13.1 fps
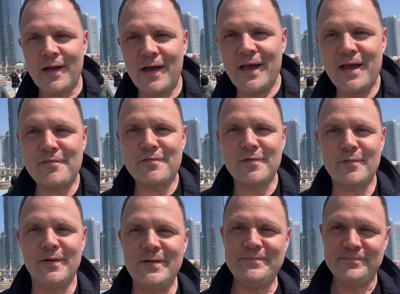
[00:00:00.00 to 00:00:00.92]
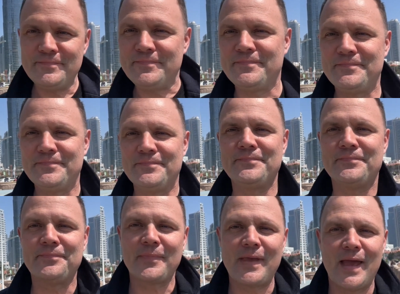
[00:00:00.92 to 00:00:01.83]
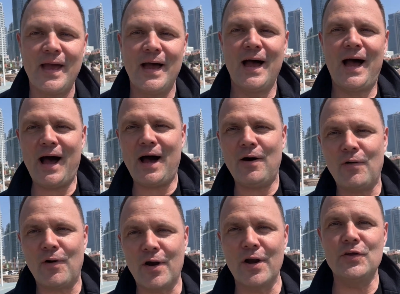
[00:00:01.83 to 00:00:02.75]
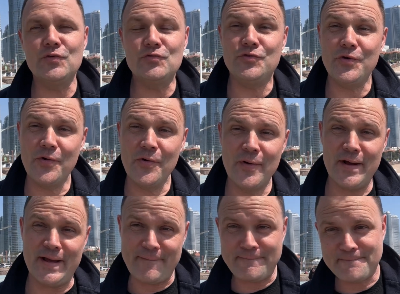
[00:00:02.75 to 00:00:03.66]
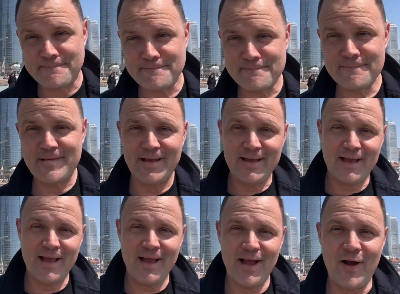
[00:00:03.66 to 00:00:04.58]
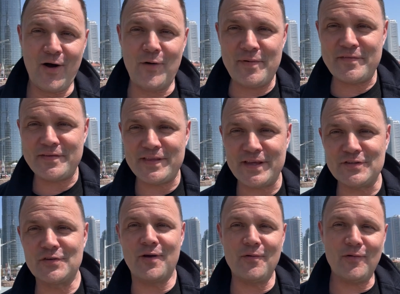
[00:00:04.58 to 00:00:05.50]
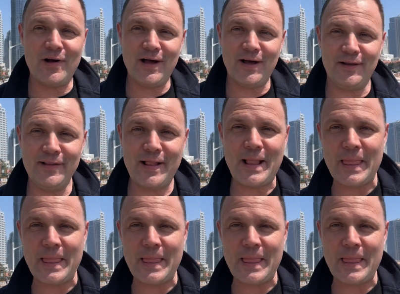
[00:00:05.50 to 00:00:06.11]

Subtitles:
Hey everyone, how are you doing? Hope everything's going well.